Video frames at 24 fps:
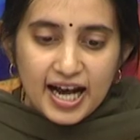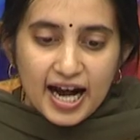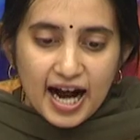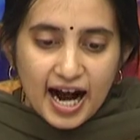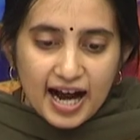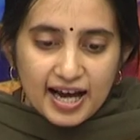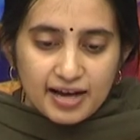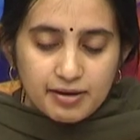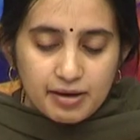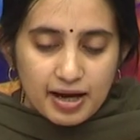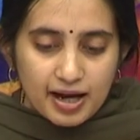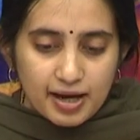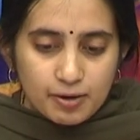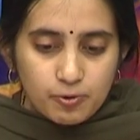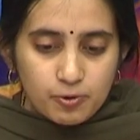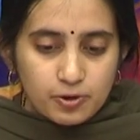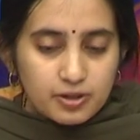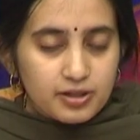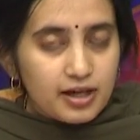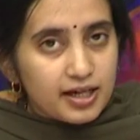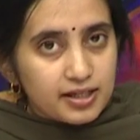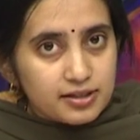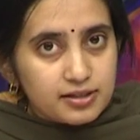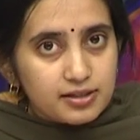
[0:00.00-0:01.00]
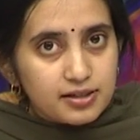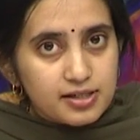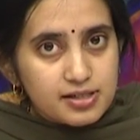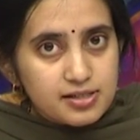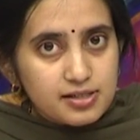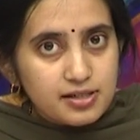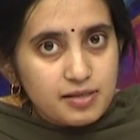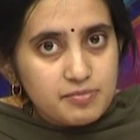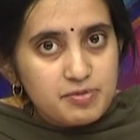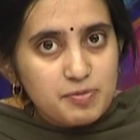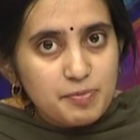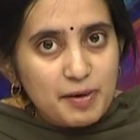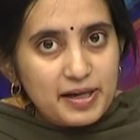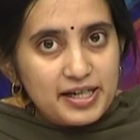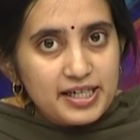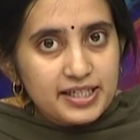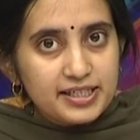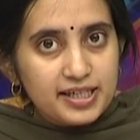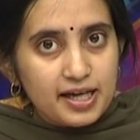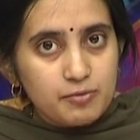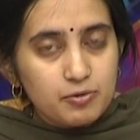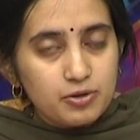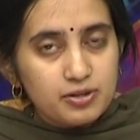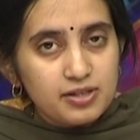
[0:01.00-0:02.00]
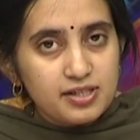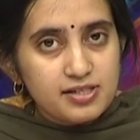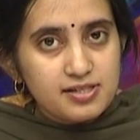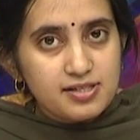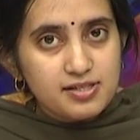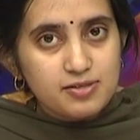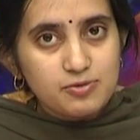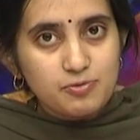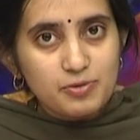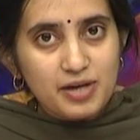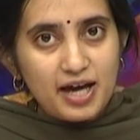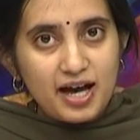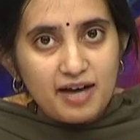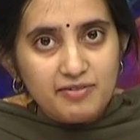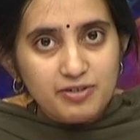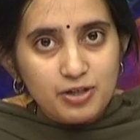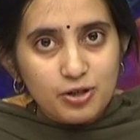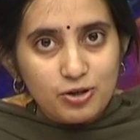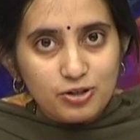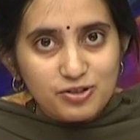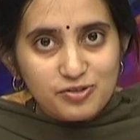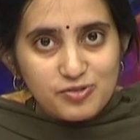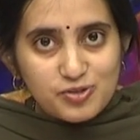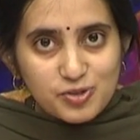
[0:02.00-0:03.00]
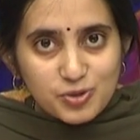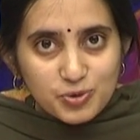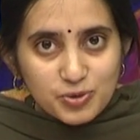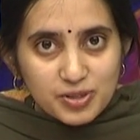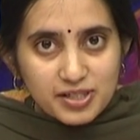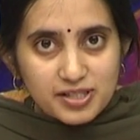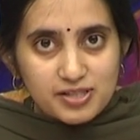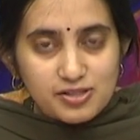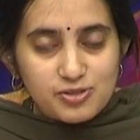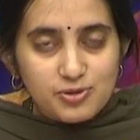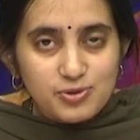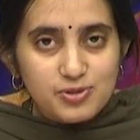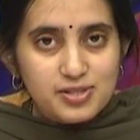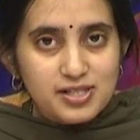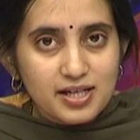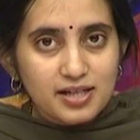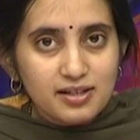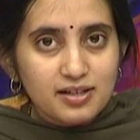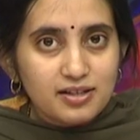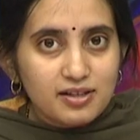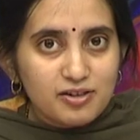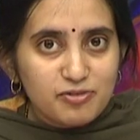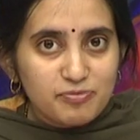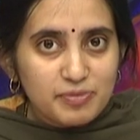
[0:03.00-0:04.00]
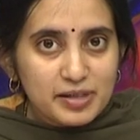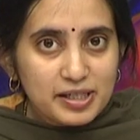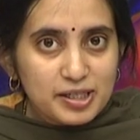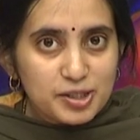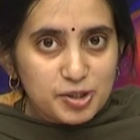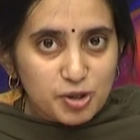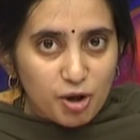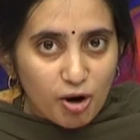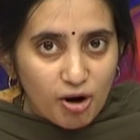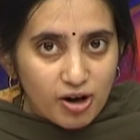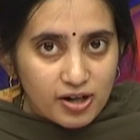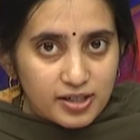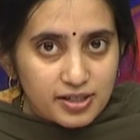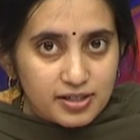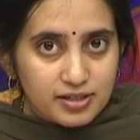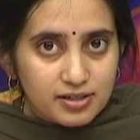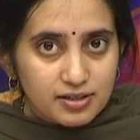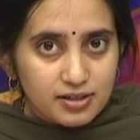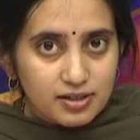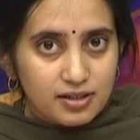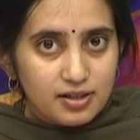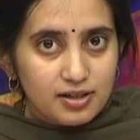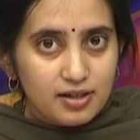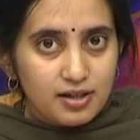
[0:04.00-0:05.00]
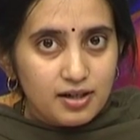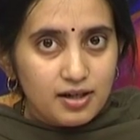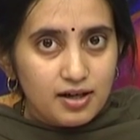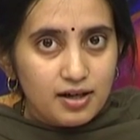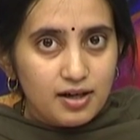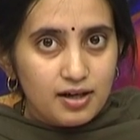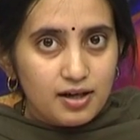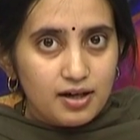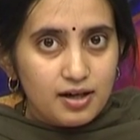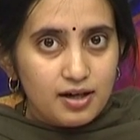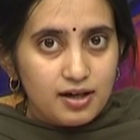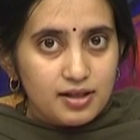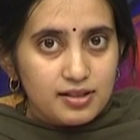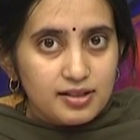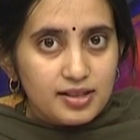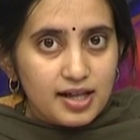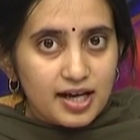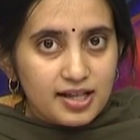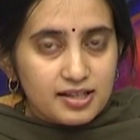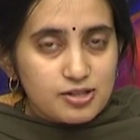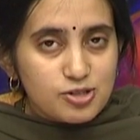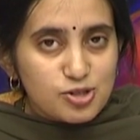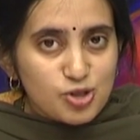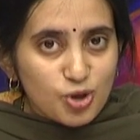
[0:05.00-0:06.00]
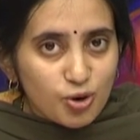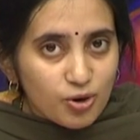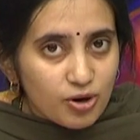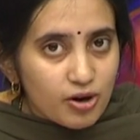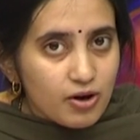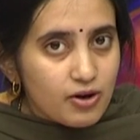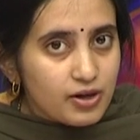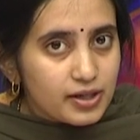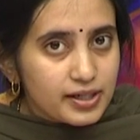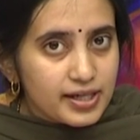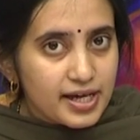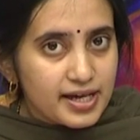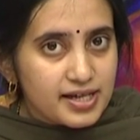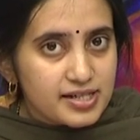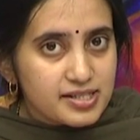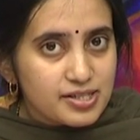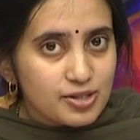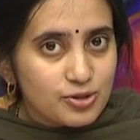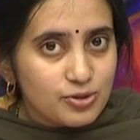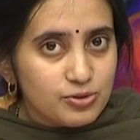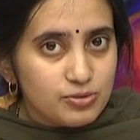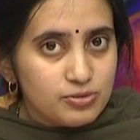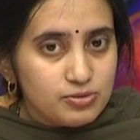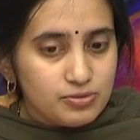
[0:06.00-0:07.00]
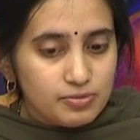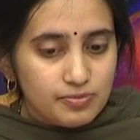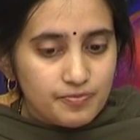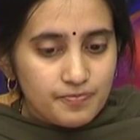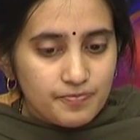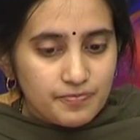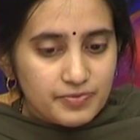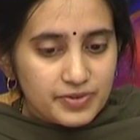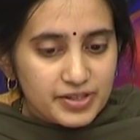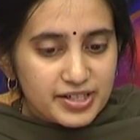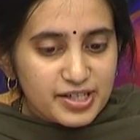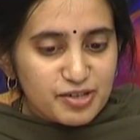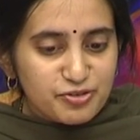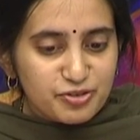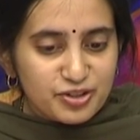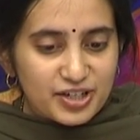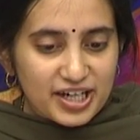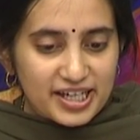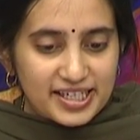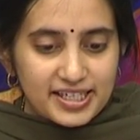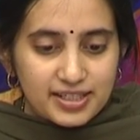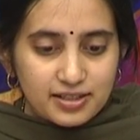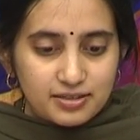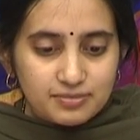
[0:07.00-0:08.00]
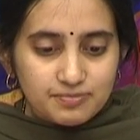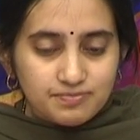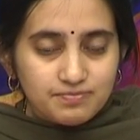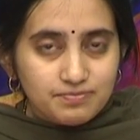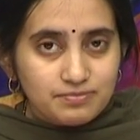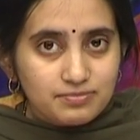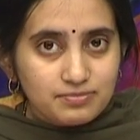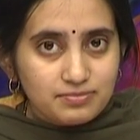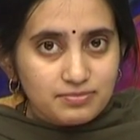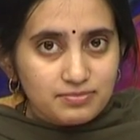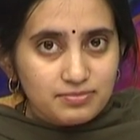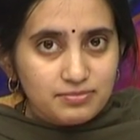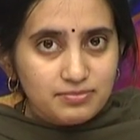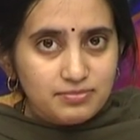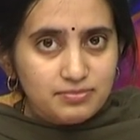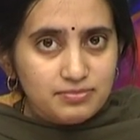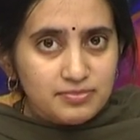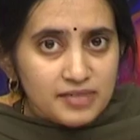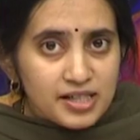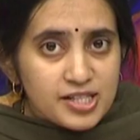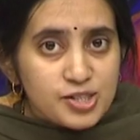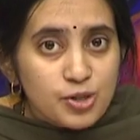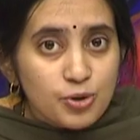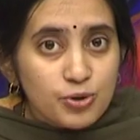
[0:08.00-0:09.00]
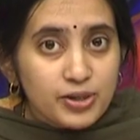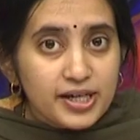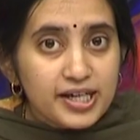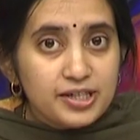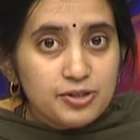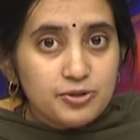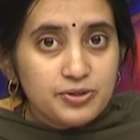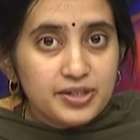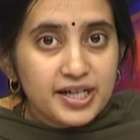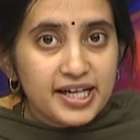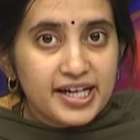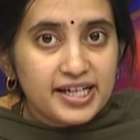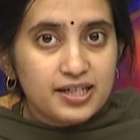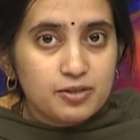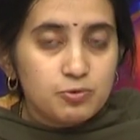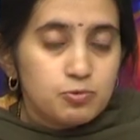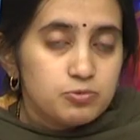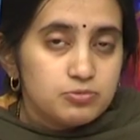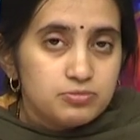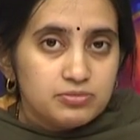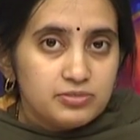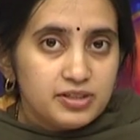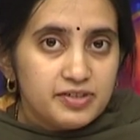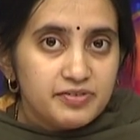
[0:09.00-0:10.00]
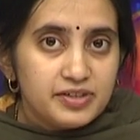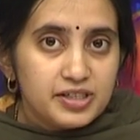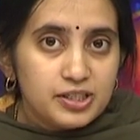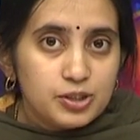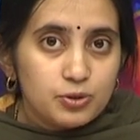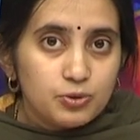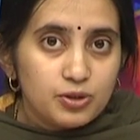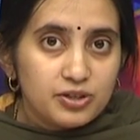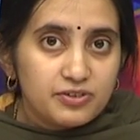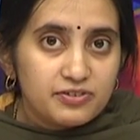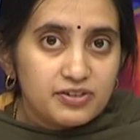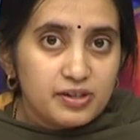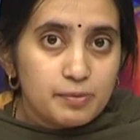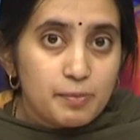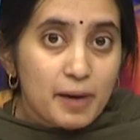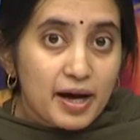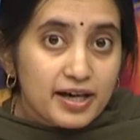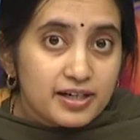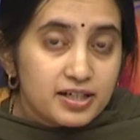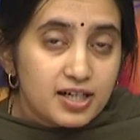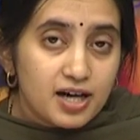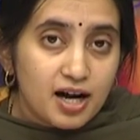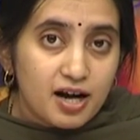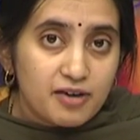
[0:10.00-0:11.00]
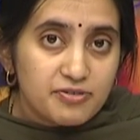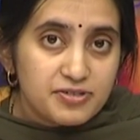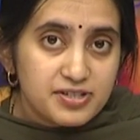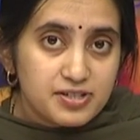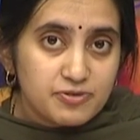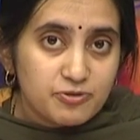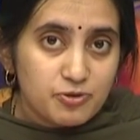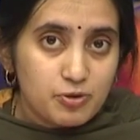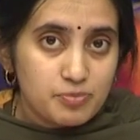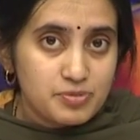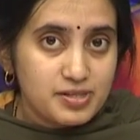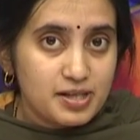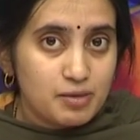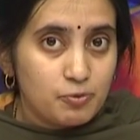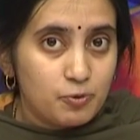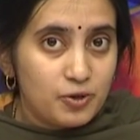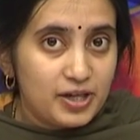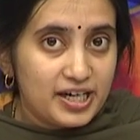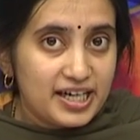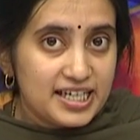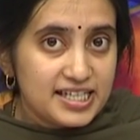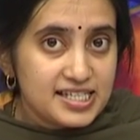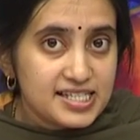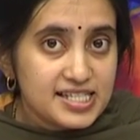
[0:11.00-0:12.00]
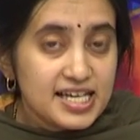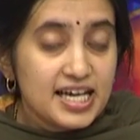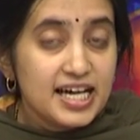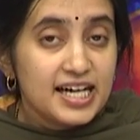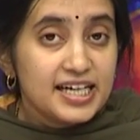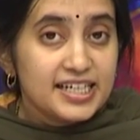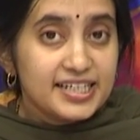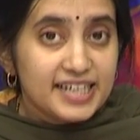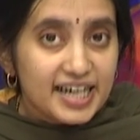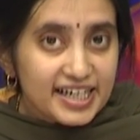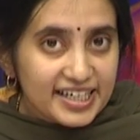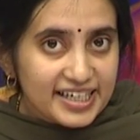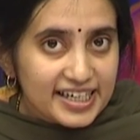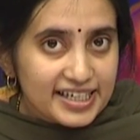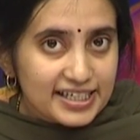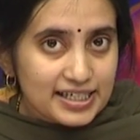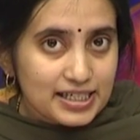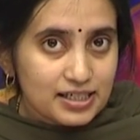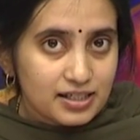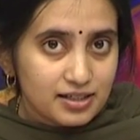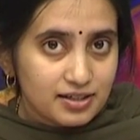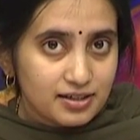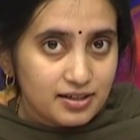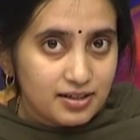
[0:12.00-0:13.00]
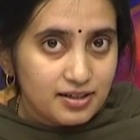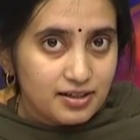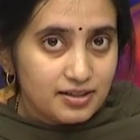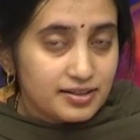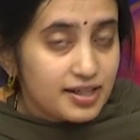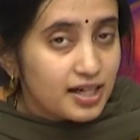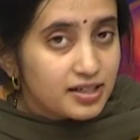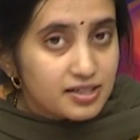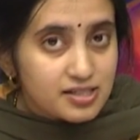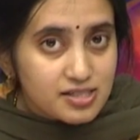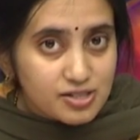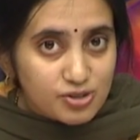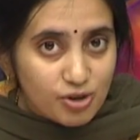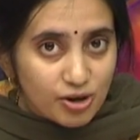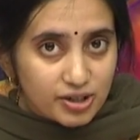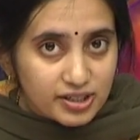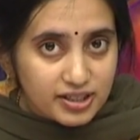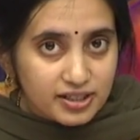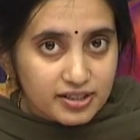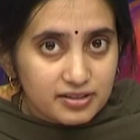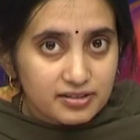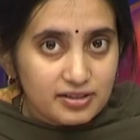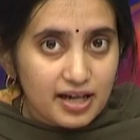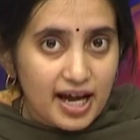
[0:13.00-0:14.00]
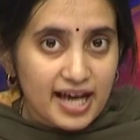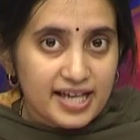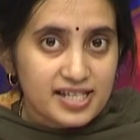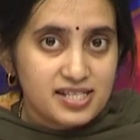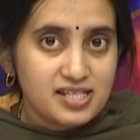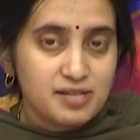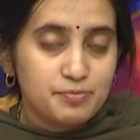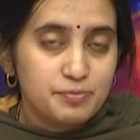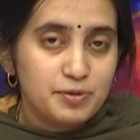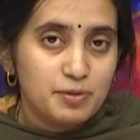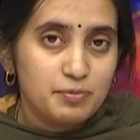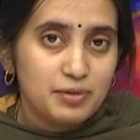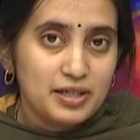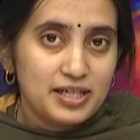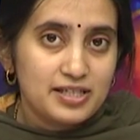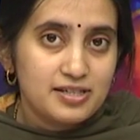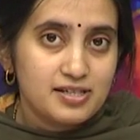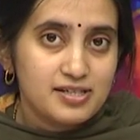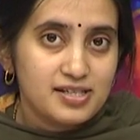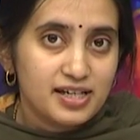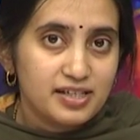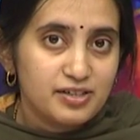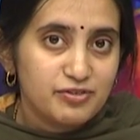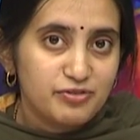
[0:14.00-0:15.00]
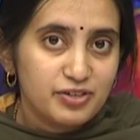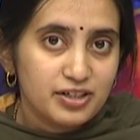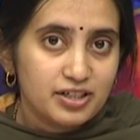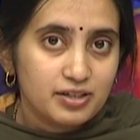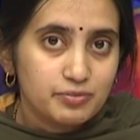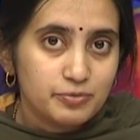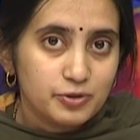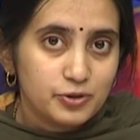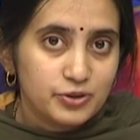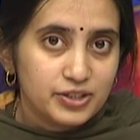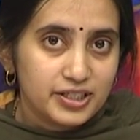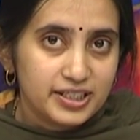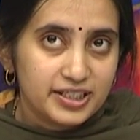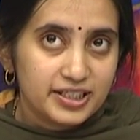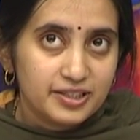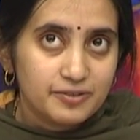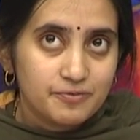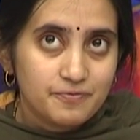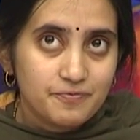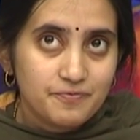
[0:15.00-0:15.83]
I, I won't, I, the reason I'm spending time on this is we have a lot of students who say that they've been taught that so long as you give credit, it's okay to take even two or three paragraphs from somewhere else directly. That is not acceptable in the scientific community.